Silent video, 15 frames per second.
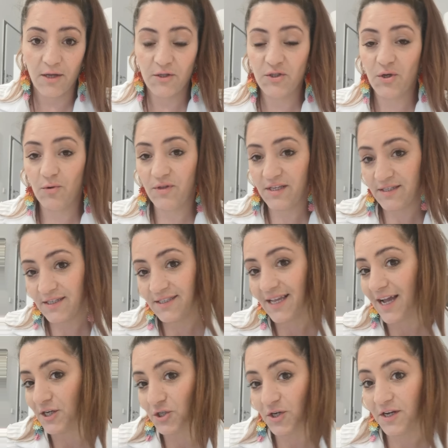So this is
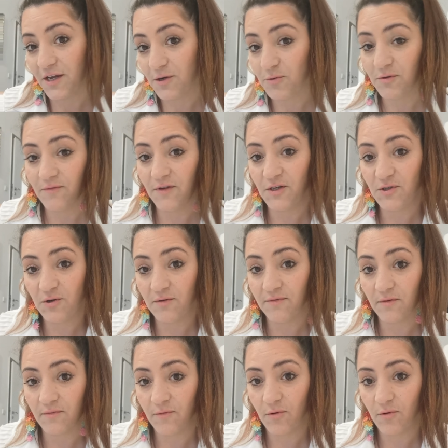actually a good video for